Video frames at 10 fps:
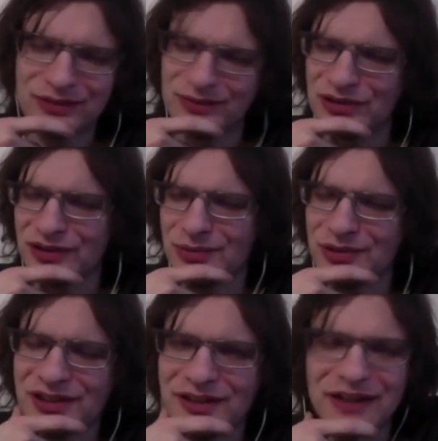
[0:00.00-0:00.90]
usually
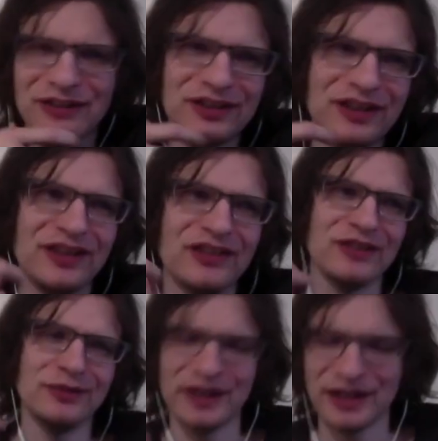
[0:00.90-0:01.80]
pretty it
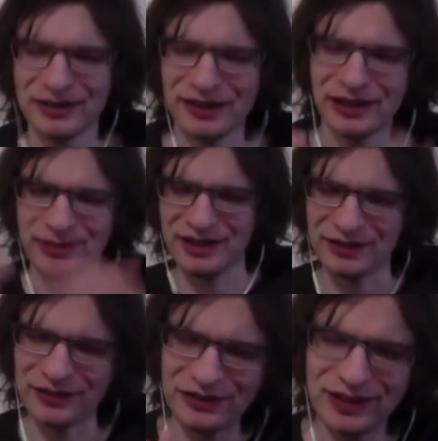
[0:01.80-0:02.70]
seems to be like a
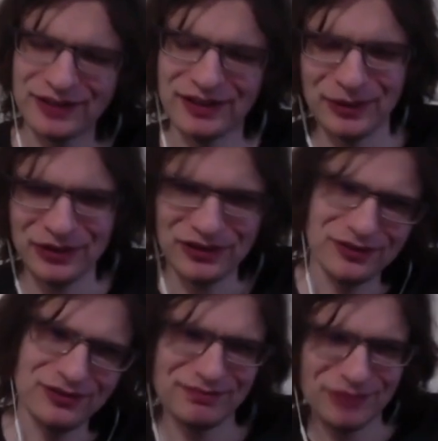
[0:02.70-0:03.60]
beginner's thing. Like once
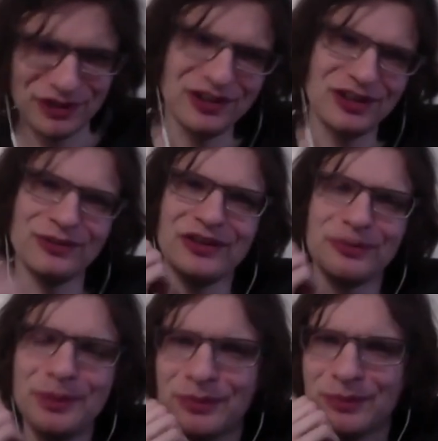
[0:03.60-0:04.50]
you've done it
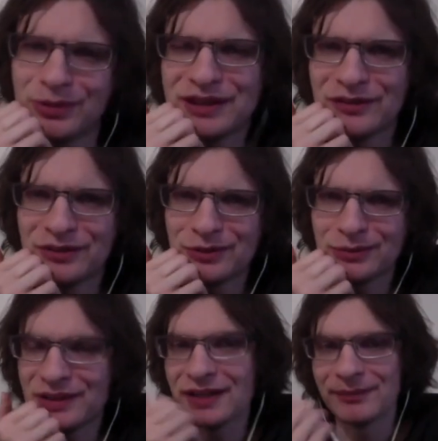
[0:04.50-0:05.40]
once, people are pretty
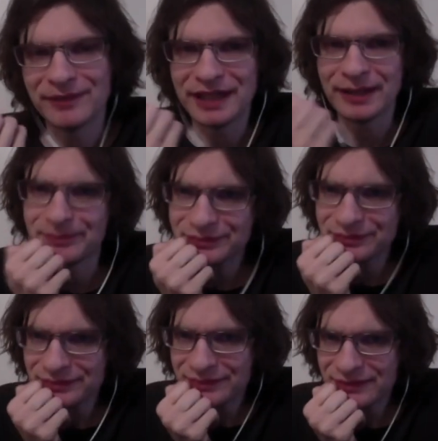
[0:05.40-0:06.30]
comfortable. But
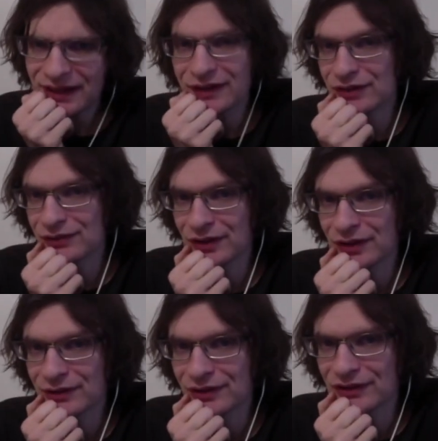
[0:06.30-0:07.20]
at least for
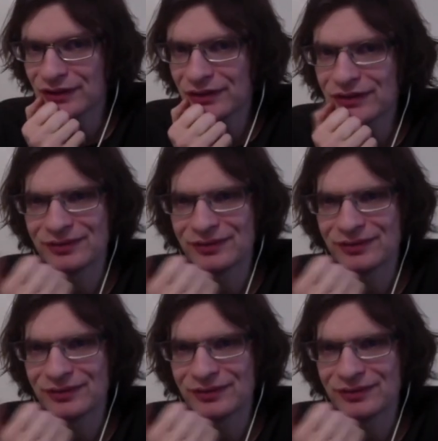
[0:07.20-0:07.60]
those consoles,